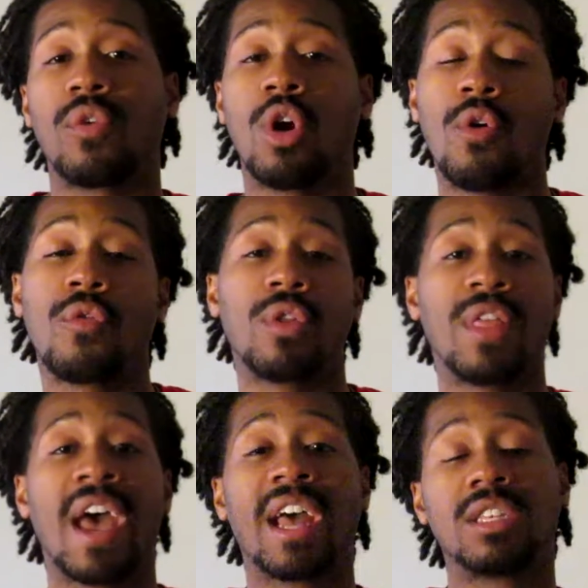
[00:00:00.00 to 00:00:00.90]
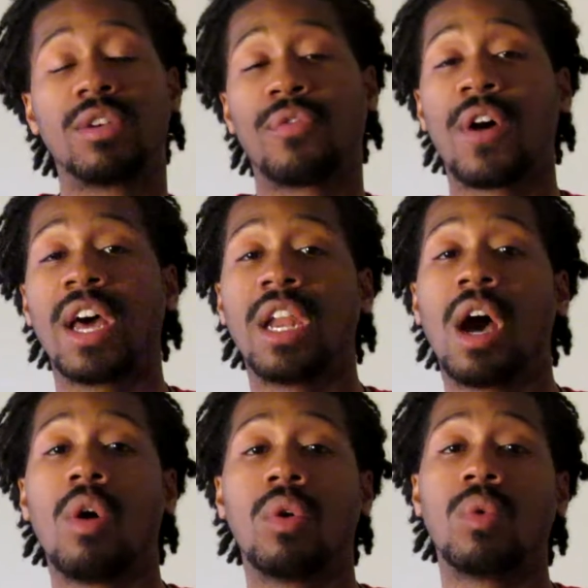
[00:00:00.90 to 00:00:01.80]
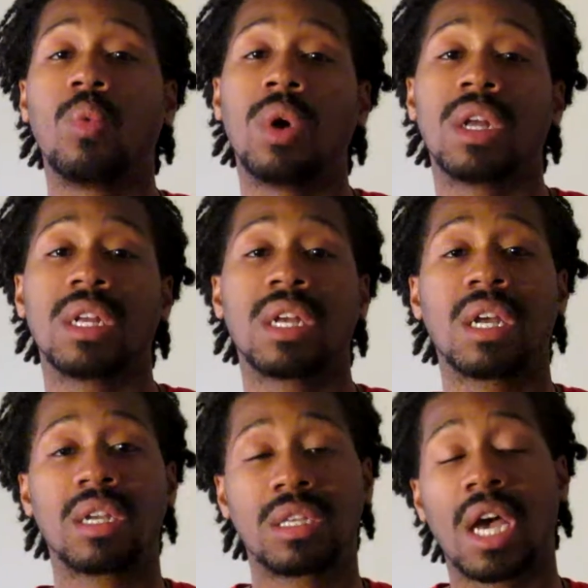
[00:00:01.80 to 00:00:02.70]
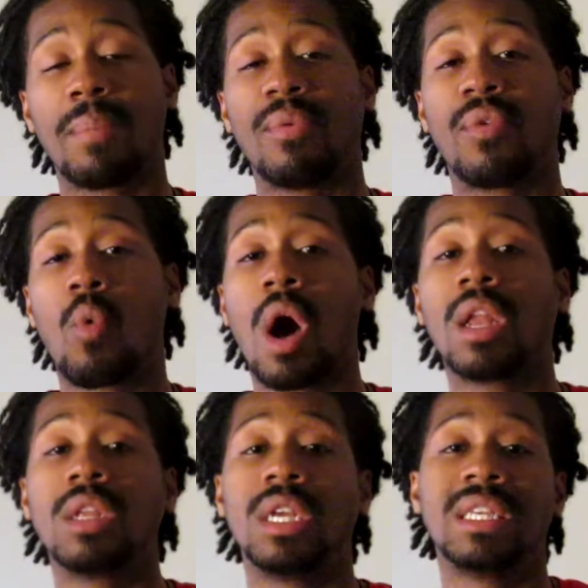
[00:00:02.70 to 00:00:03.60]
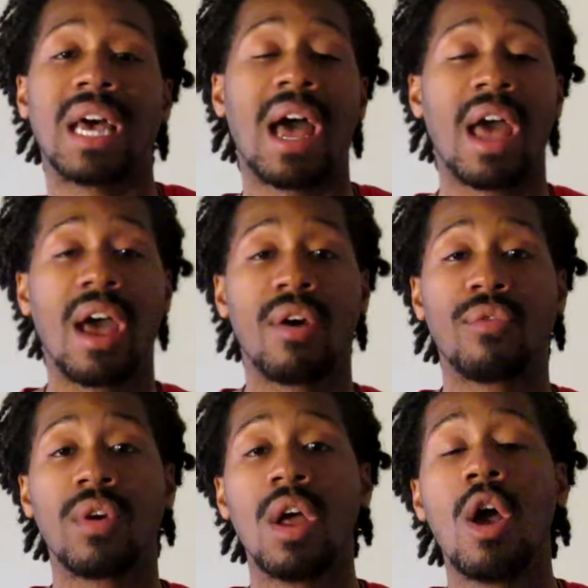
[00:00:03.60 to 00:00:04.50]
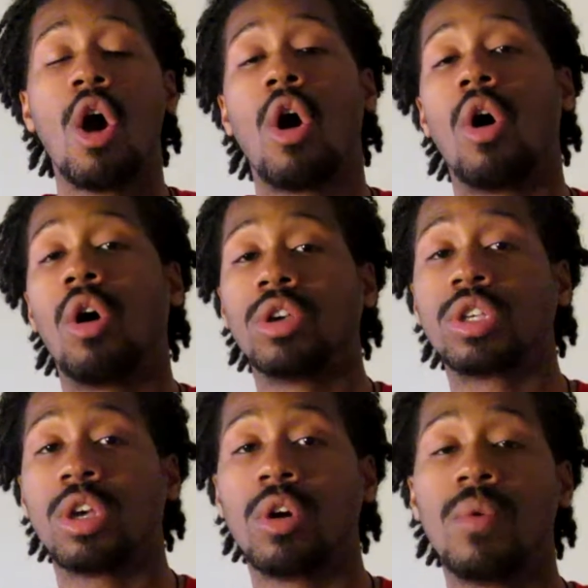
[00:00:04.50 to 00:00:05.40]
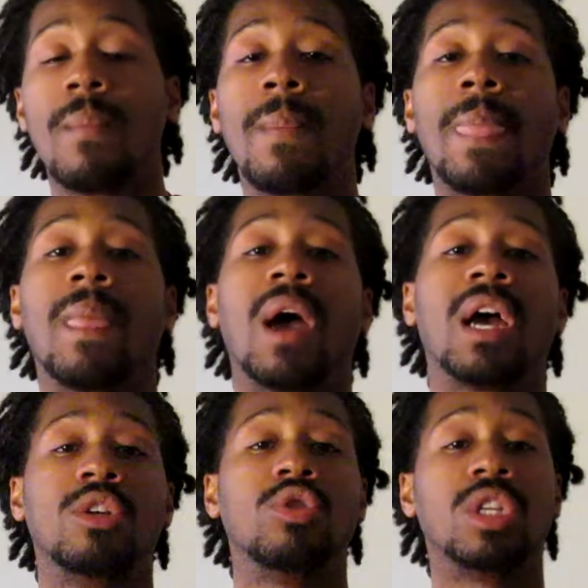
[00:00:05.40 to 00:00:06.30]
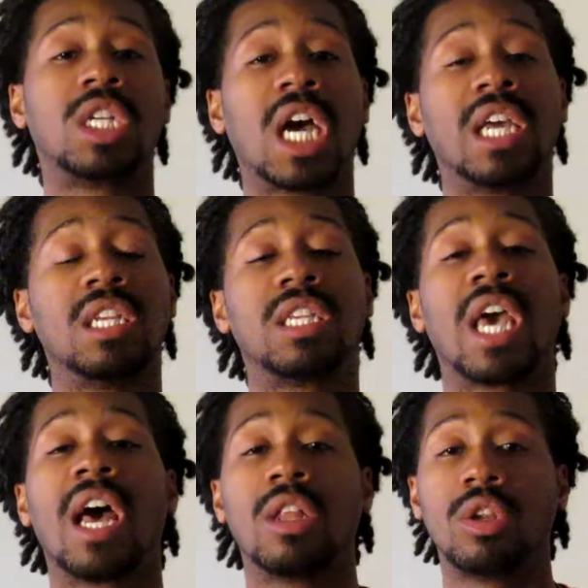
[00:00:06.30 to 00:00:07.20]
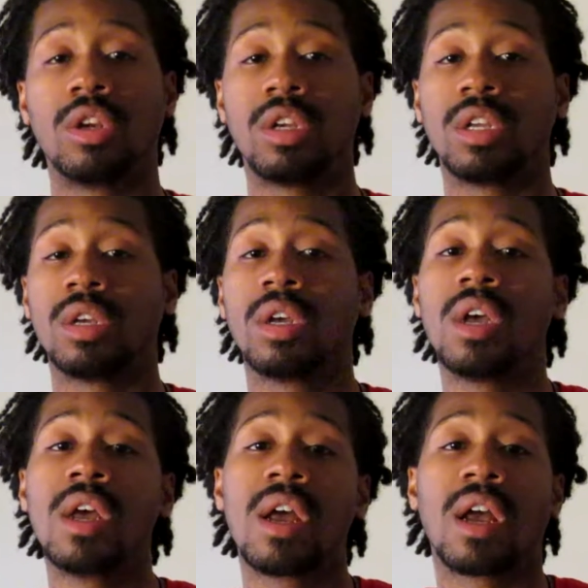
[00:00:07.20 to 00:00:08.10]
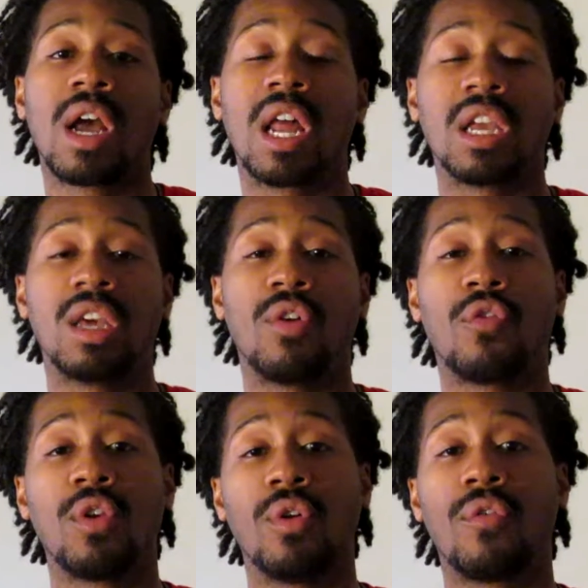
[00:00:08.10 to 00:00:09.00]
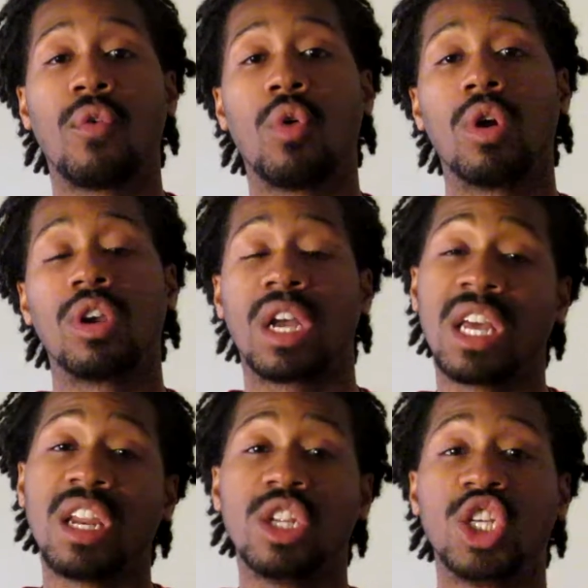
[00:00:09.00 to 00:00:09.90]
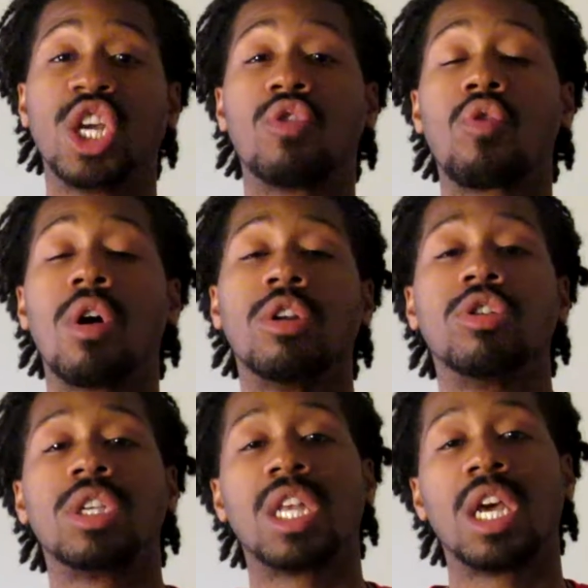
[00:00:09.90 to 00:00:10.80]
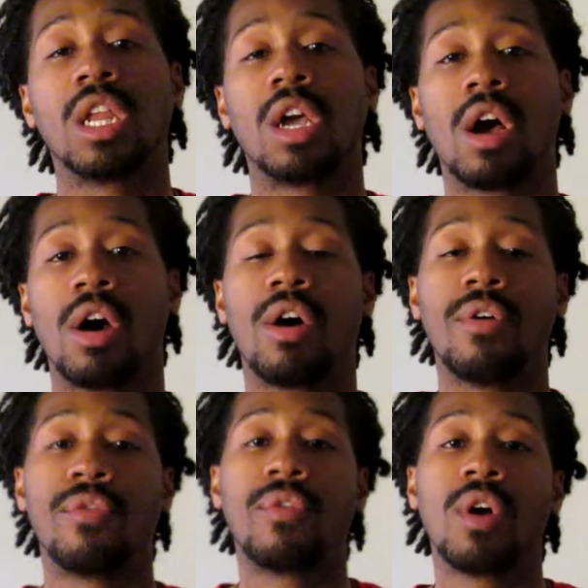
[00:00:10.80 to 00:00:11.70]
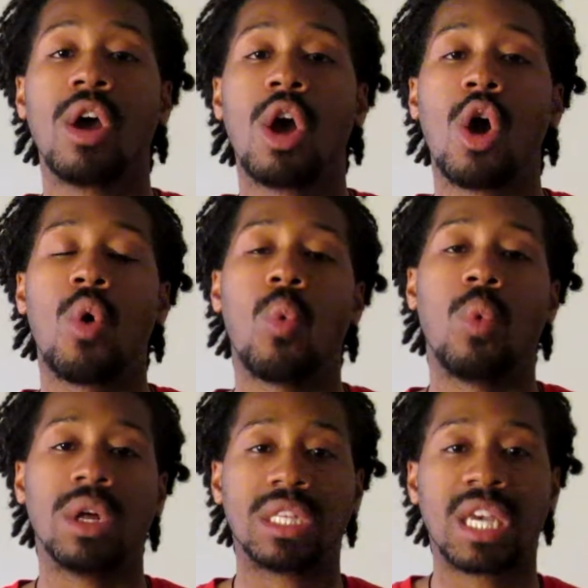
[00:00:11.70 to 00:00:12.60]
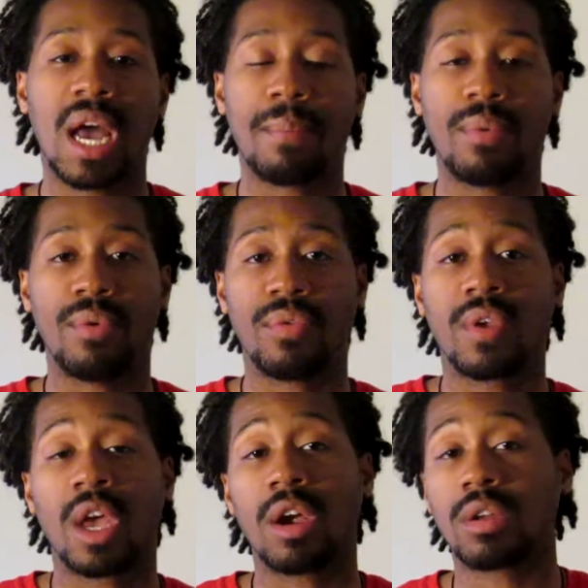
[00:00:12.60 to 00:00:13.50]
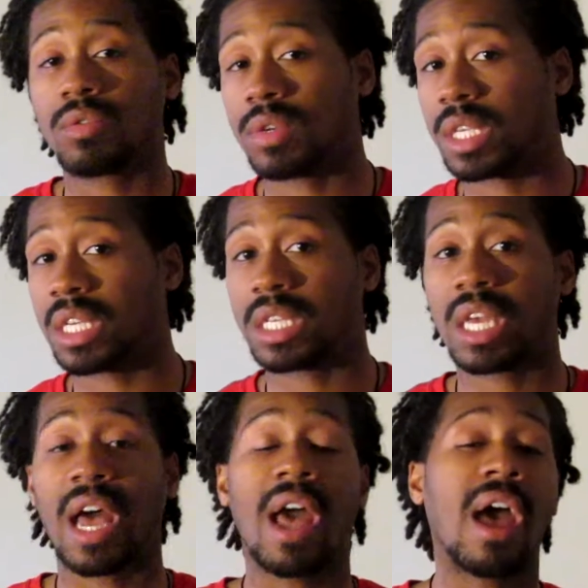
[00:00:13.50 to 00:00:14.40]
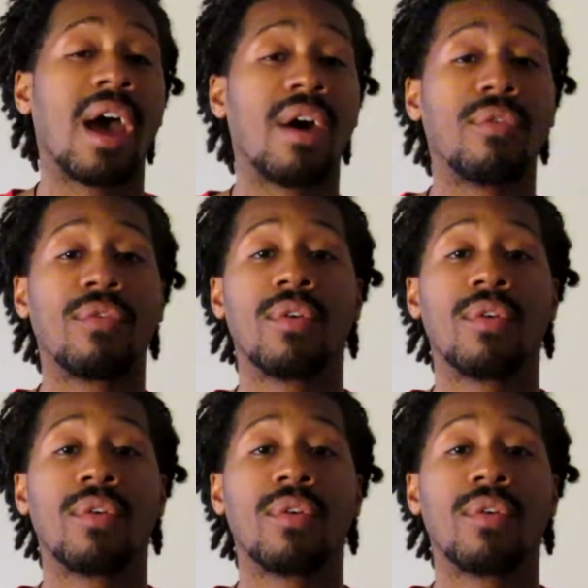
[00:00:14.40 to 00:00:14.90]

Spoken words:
go for that to find out what type of qualities I have. Also, I use the Chinese calendar to kind of get a general understanding of what type of characteristics I have.